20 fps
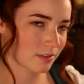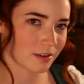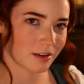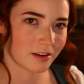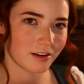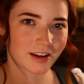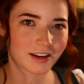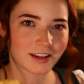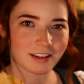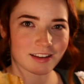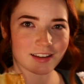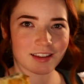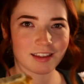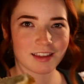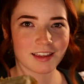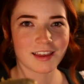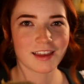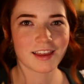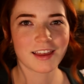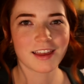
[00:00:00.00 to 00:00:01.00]
Alright.
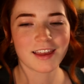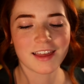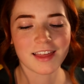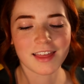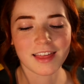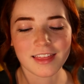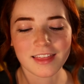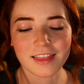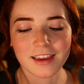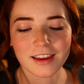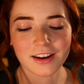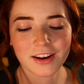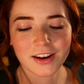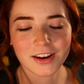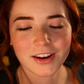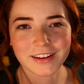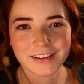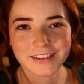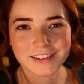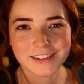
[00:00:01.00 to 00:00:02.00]
There
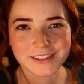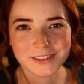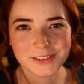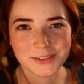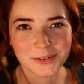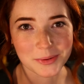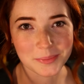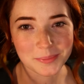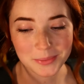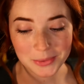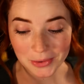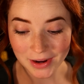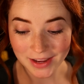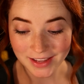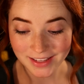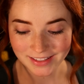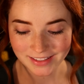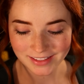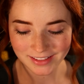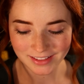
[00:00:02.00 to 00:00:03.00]
is your bread.
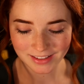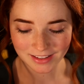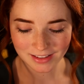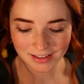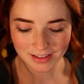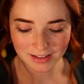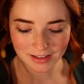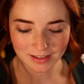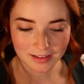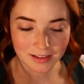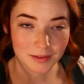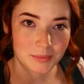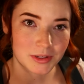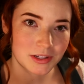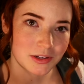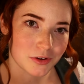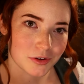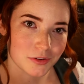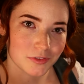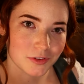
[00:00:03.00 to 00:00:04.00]
Let me
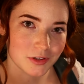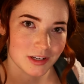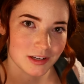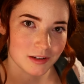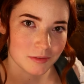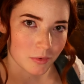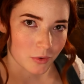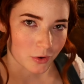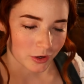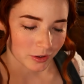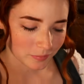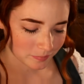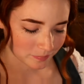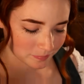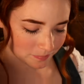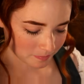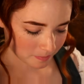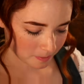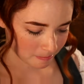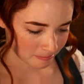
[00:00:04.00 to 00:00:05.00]
know if you need more.
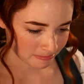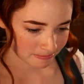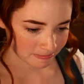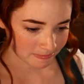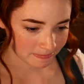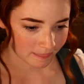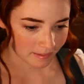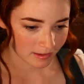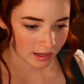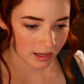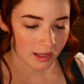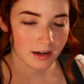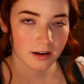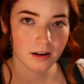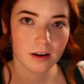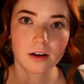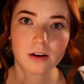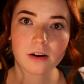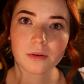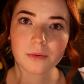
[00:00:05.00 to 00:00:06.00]
And
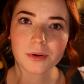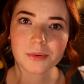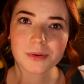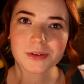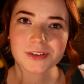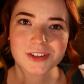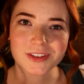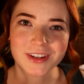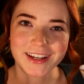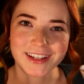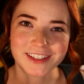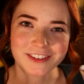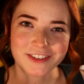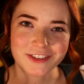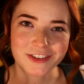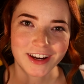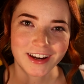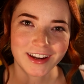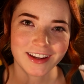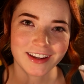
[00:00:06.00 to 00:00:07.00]
oh, what would you like to
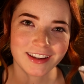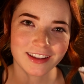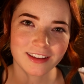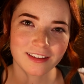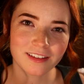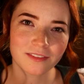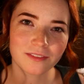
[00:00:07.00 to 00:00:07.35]
drink?